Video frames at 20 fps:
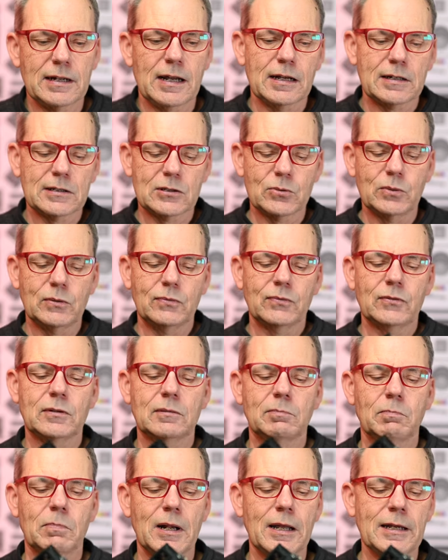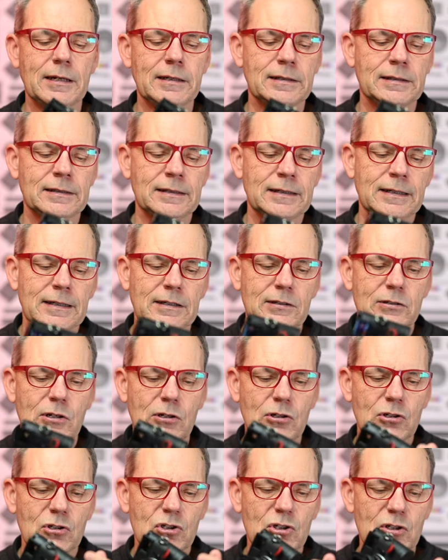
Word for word: Arca-Swiss plate, so you can